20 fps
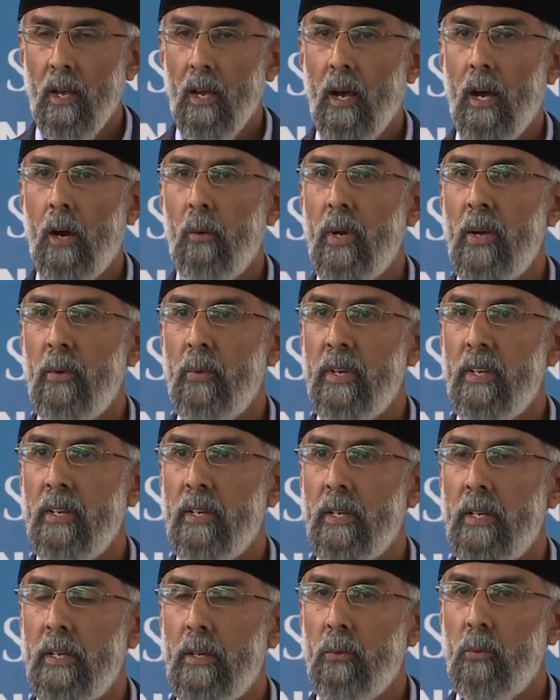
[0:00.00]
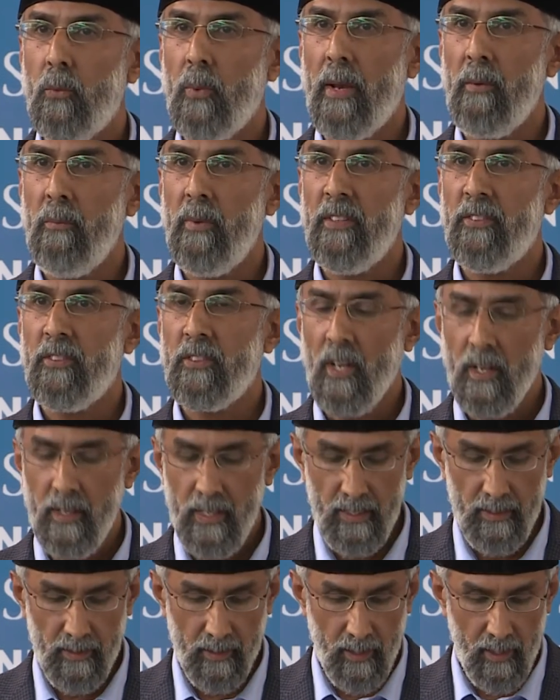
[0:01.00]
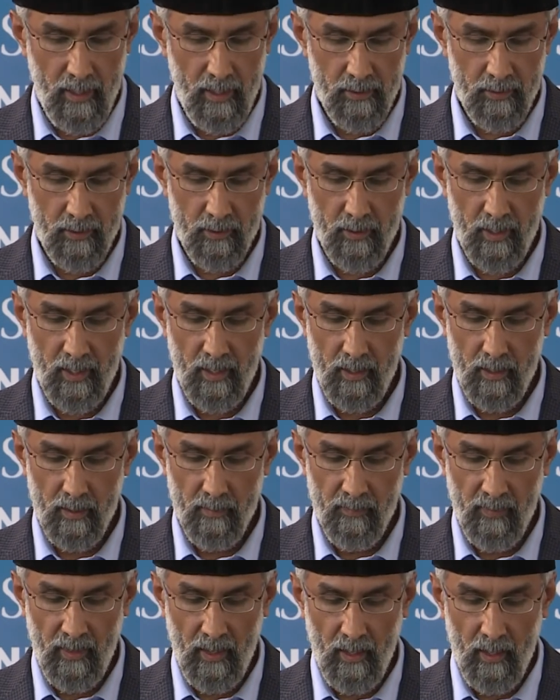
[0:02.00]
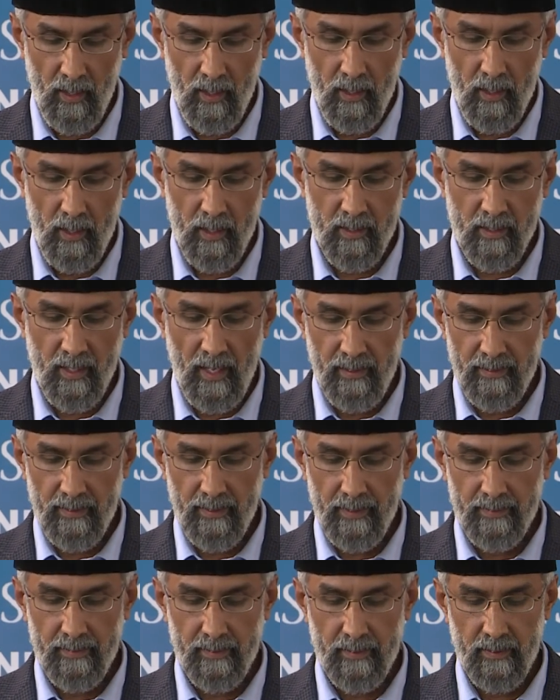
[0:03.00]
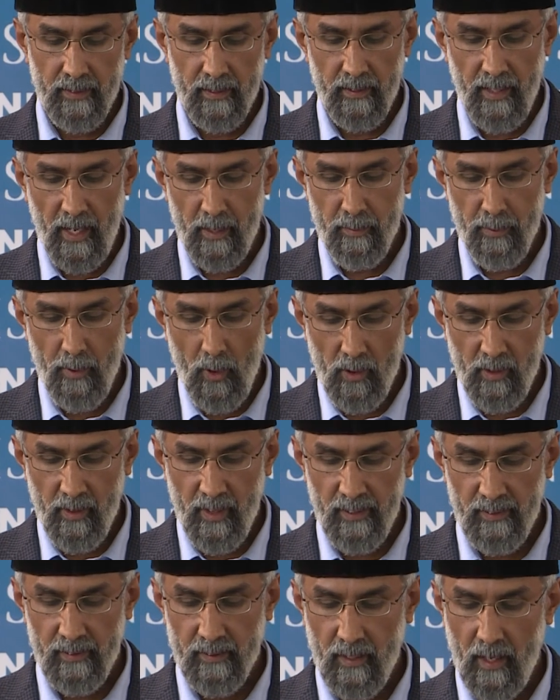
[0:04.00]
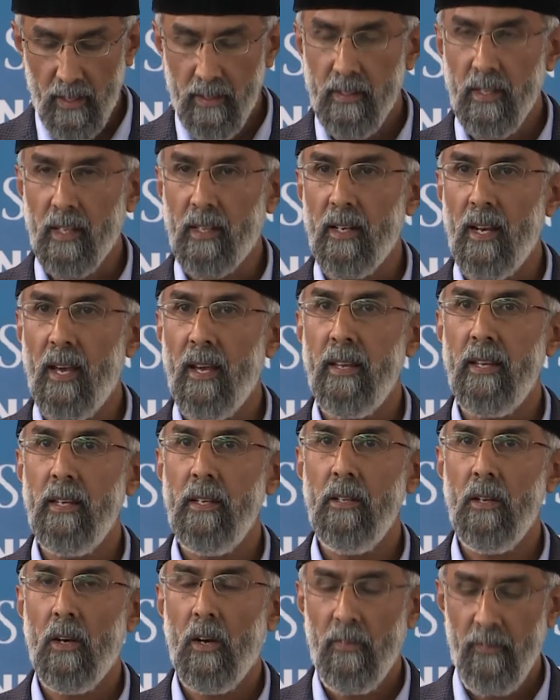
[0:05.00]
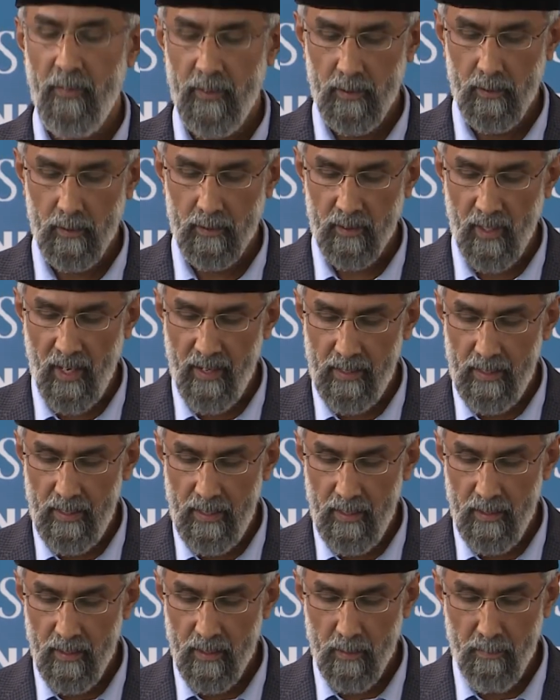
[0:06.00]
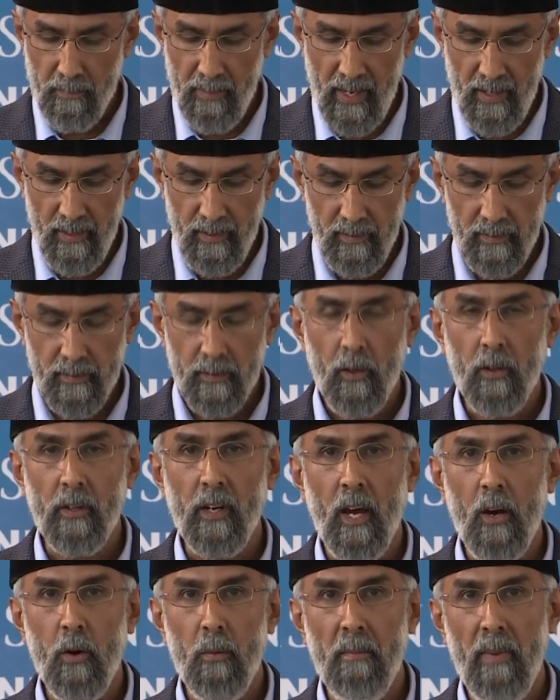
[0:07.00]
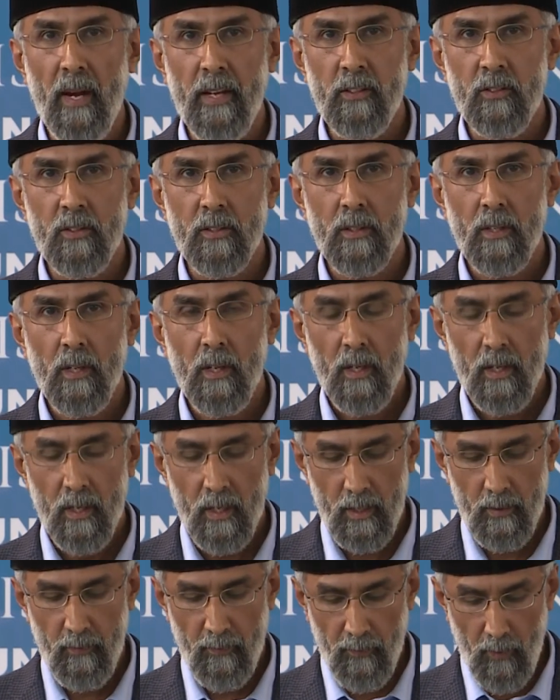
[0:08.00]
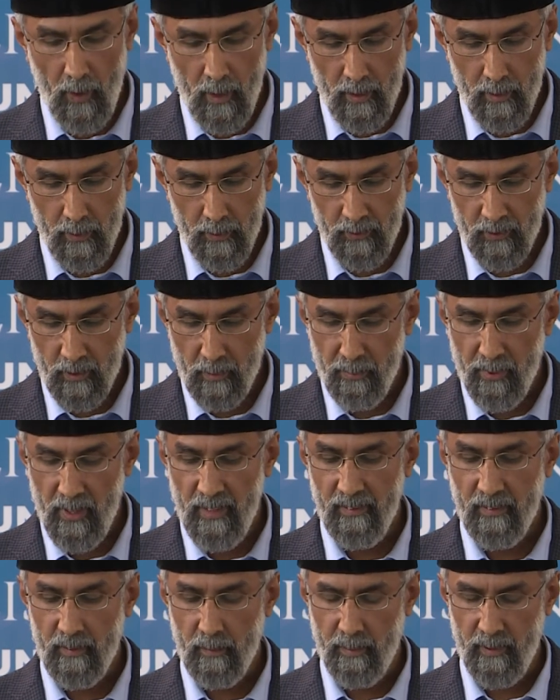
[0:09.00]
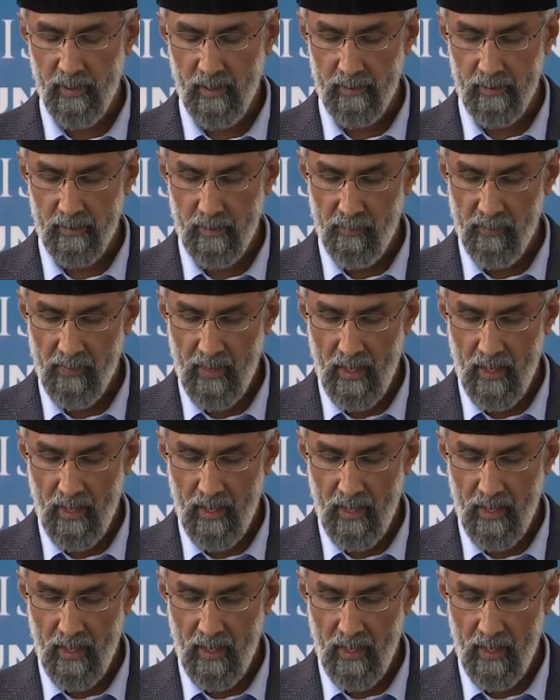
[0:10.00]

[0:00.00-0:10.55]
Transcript: However, when we study the history, it tells us that progress and decline of a society depends on how much it follows the principles